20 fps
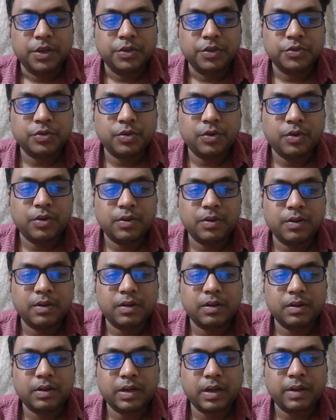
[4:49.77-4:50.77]
So
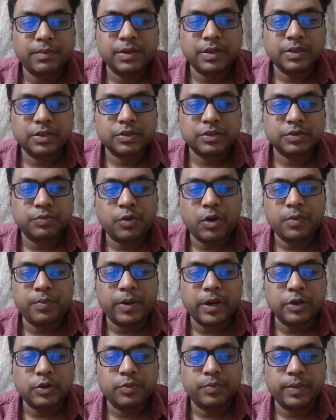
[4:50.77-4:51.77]
coming small
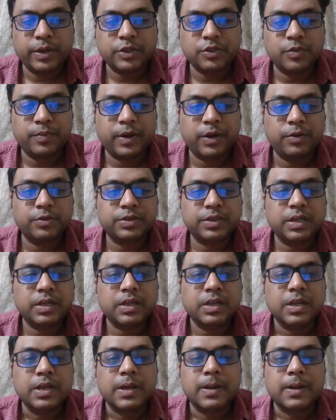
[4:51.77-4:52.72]
part to meningomyelocele,